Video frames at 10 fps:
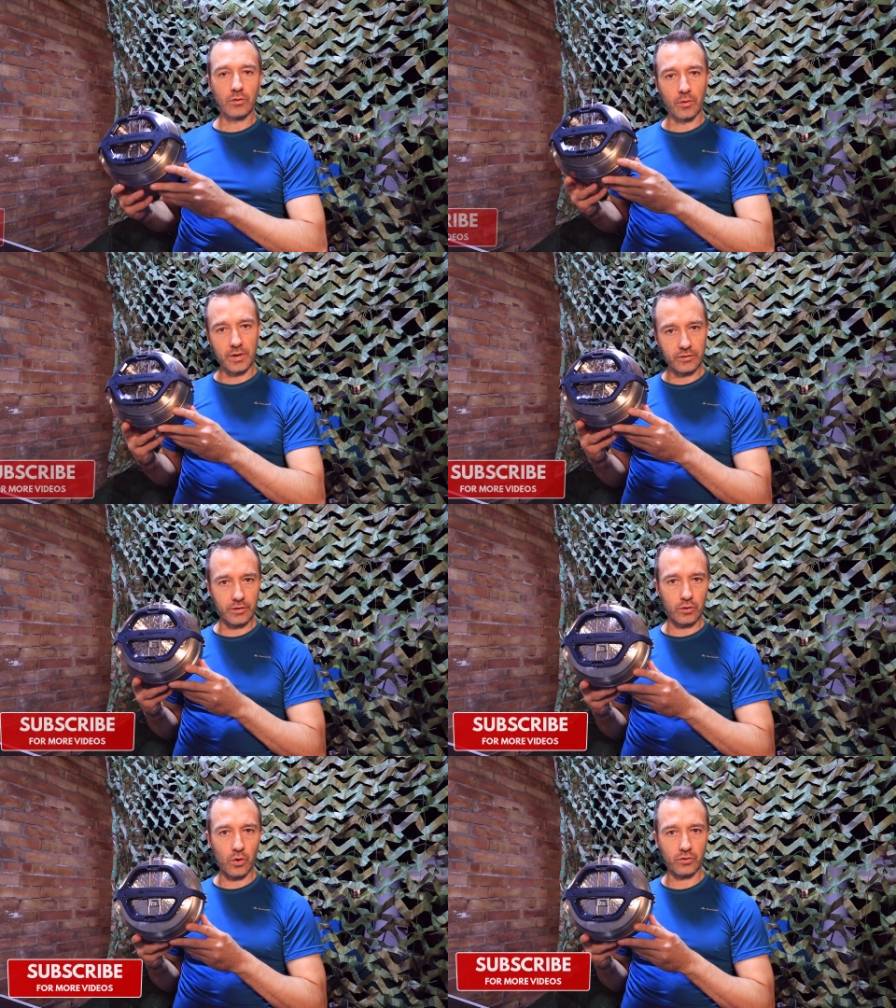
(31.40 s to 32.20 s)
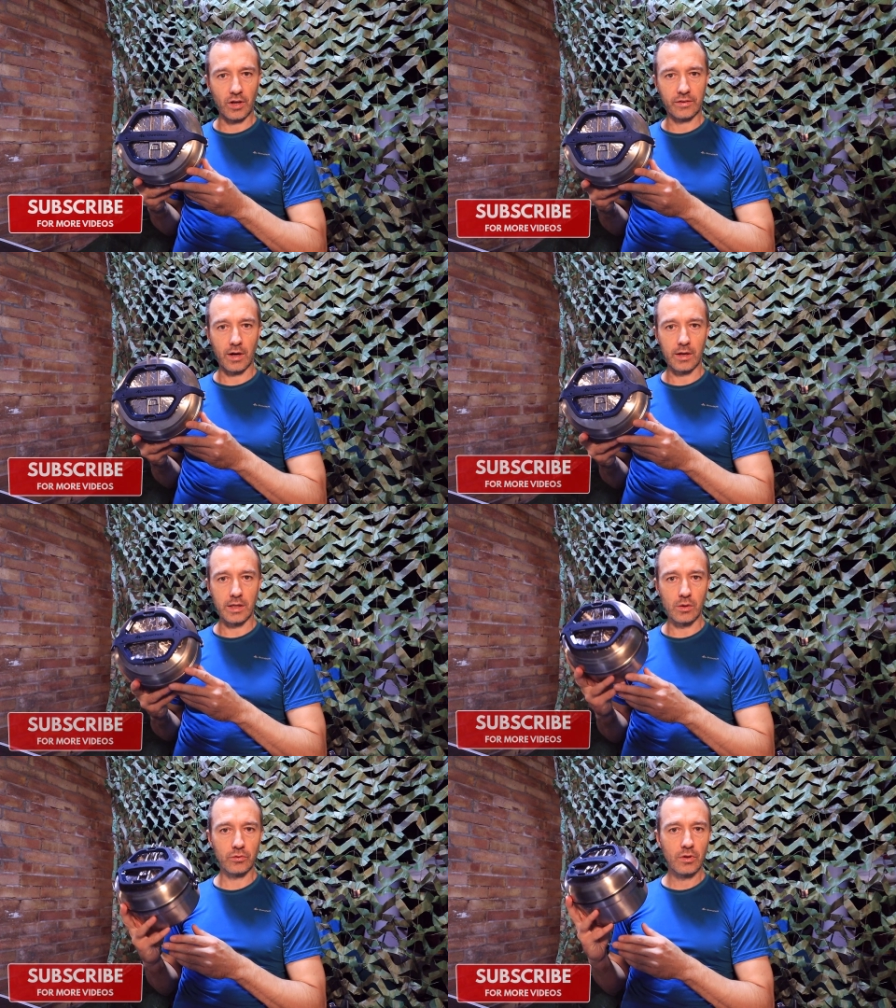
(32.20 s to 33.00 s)
So this is the cook set that I
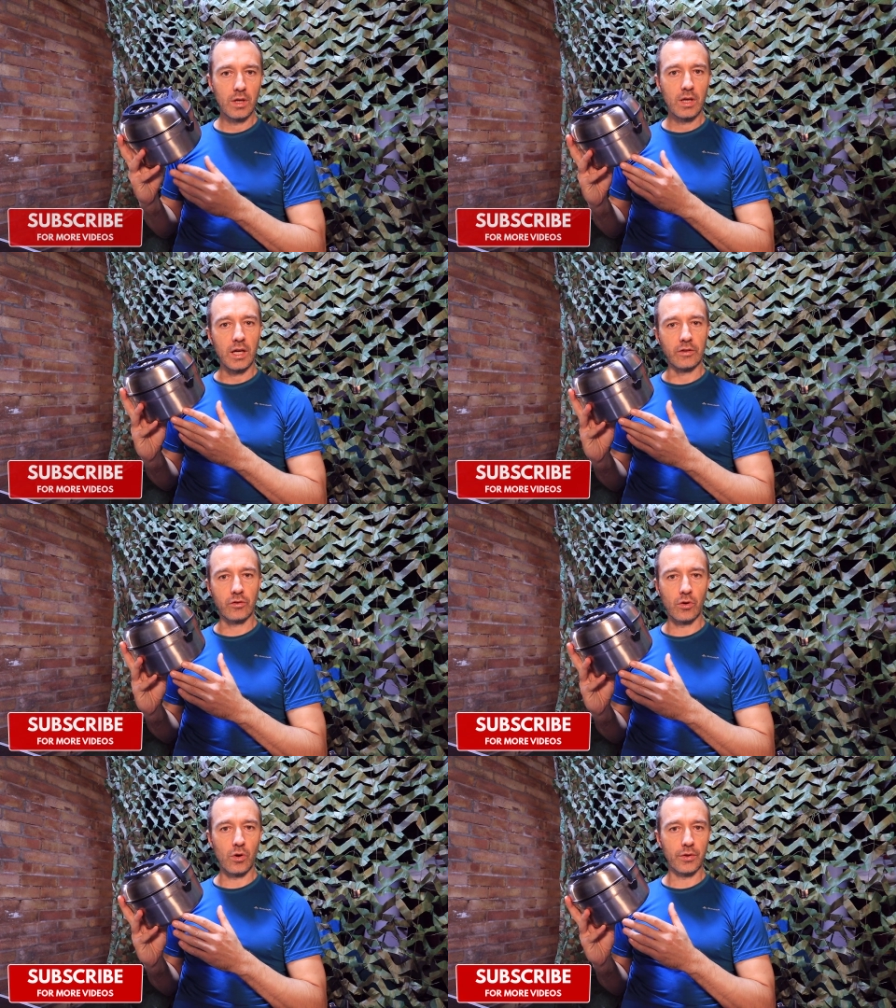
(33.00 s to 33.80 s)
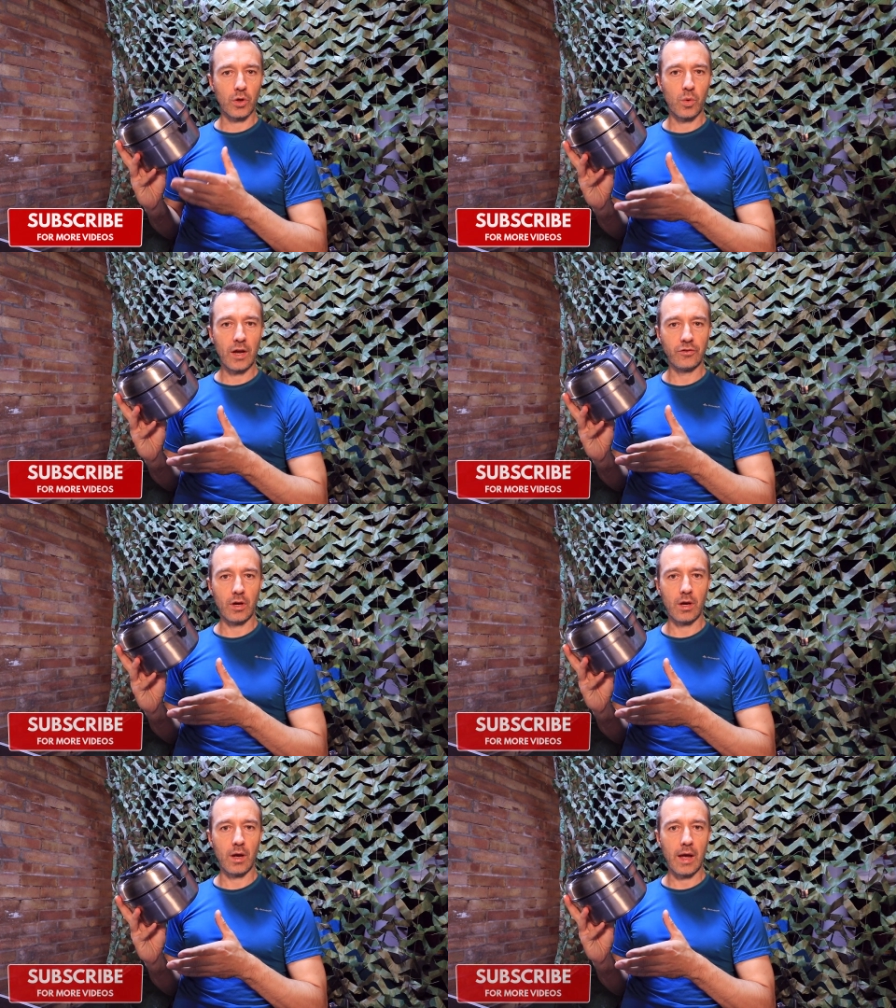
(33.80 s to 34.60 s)
use. It's called the
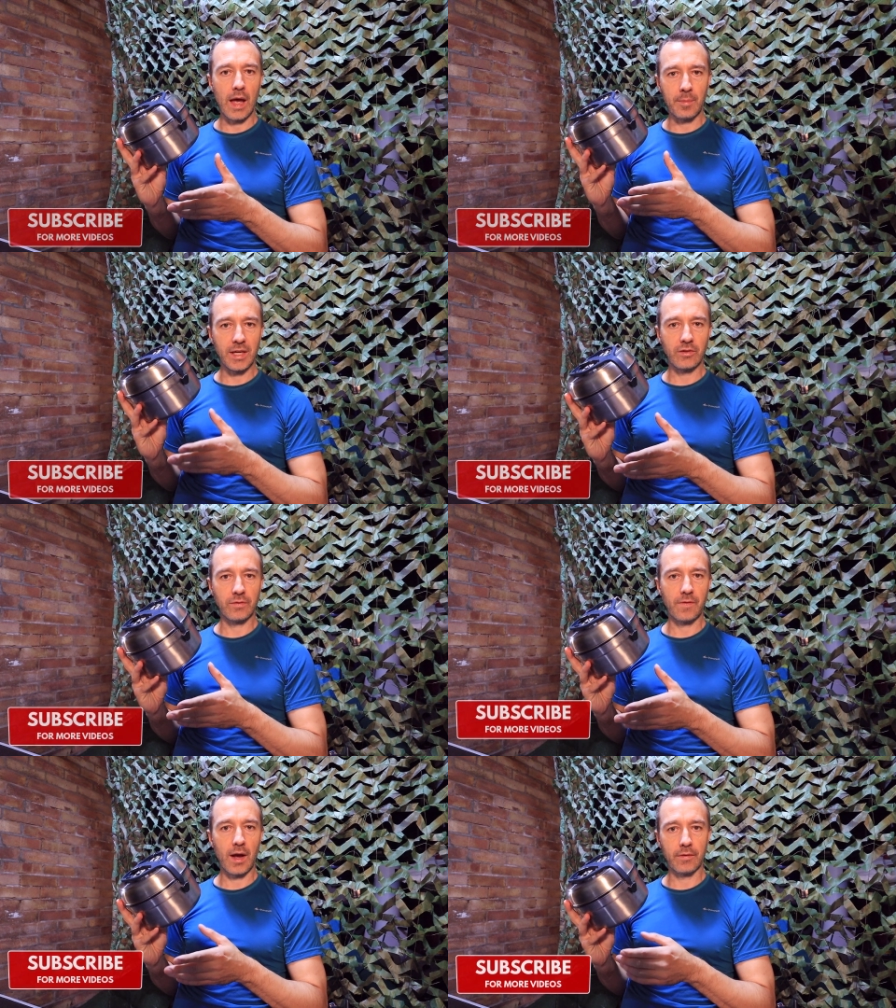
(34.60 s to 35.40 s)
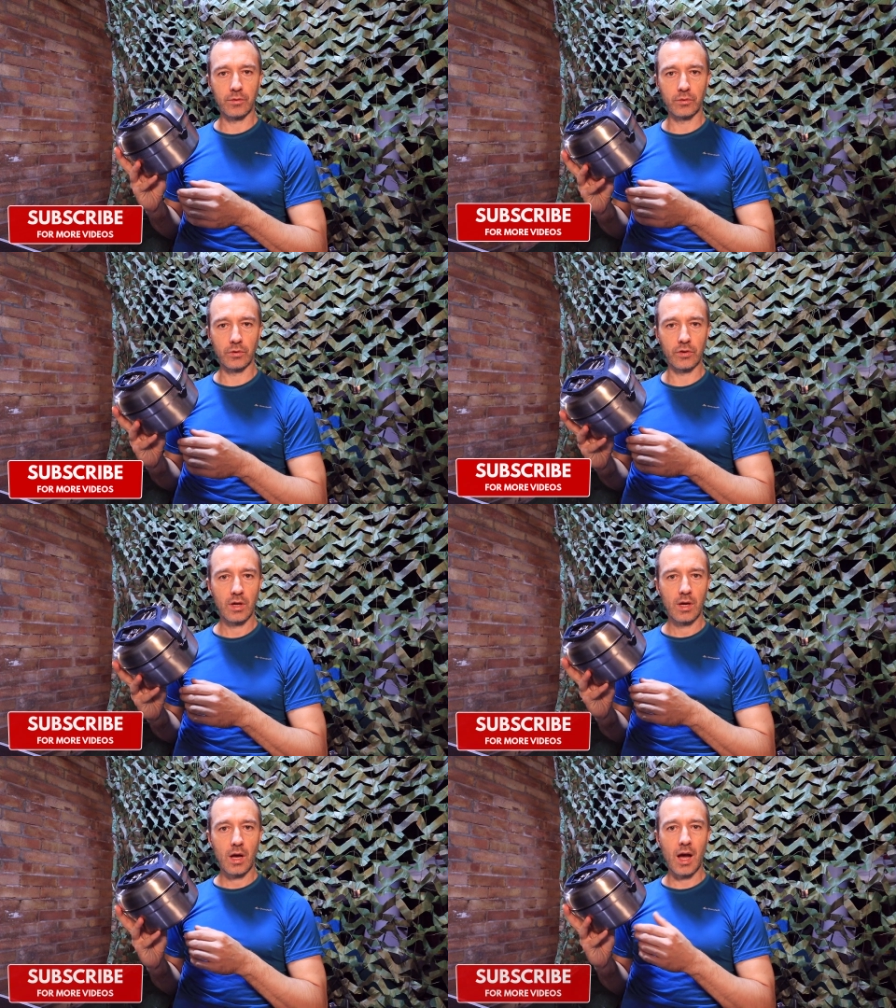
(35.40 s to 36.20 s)
Quechua MH500
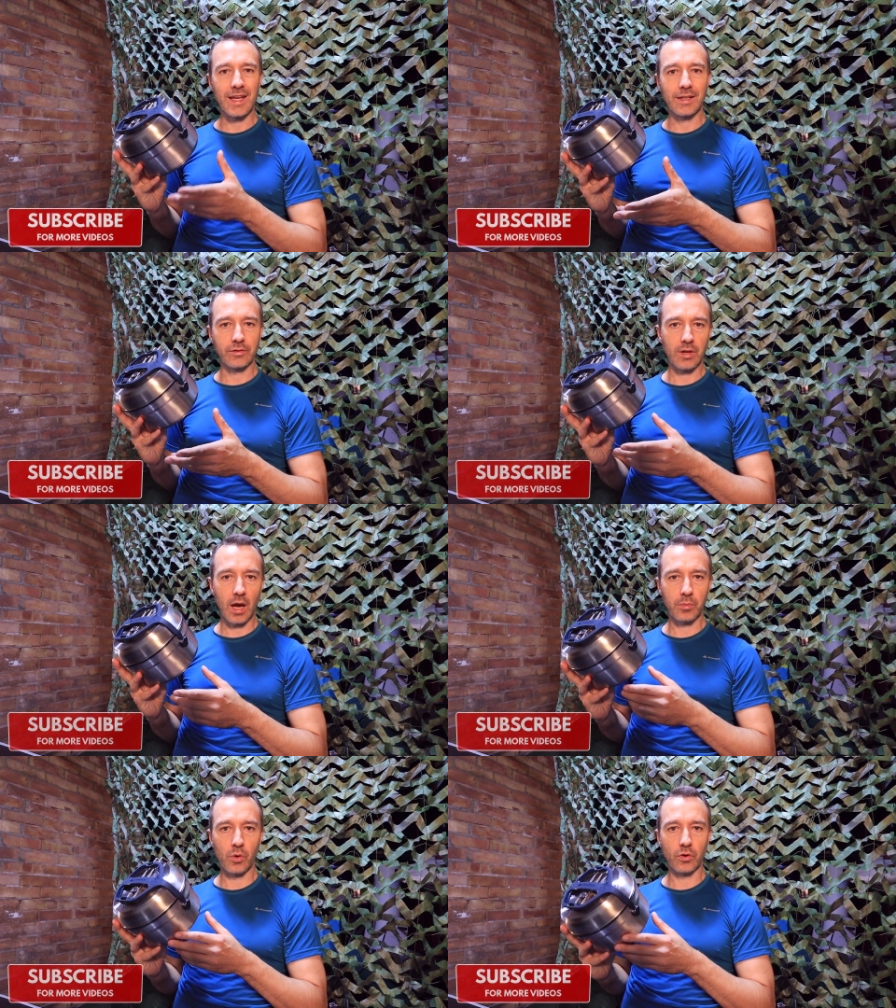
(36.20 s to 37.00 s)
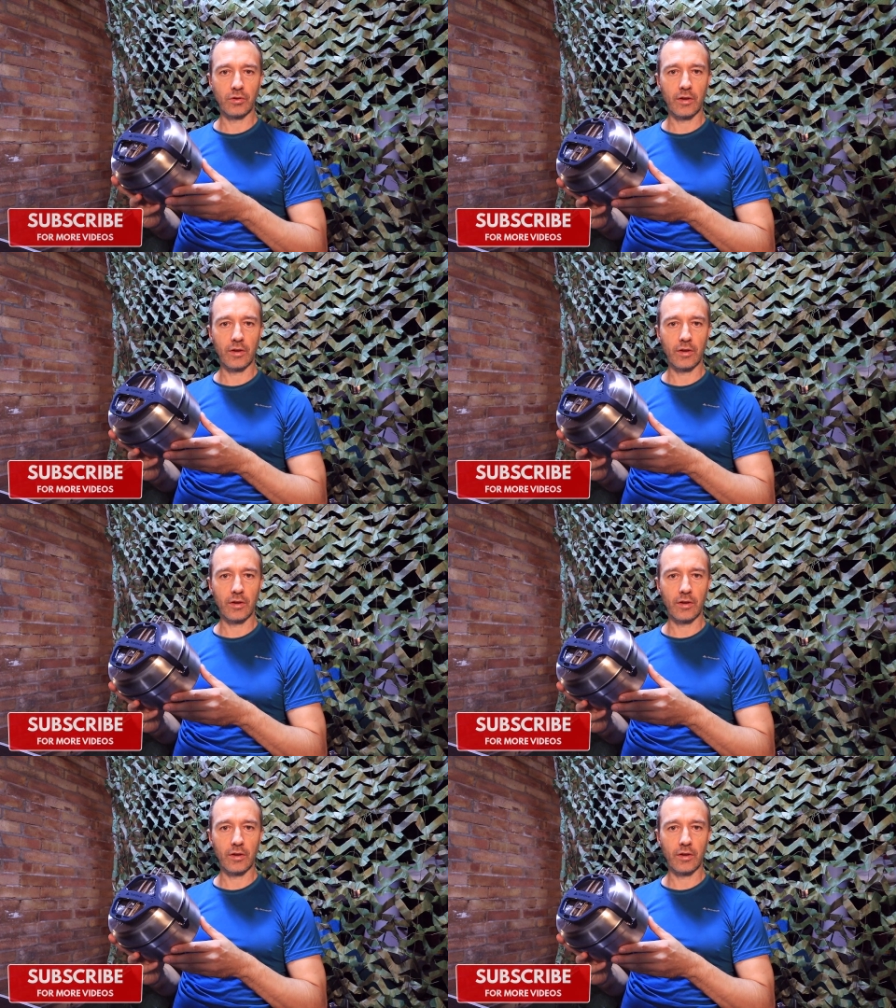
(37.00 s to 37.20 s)
Hikers Camp Cook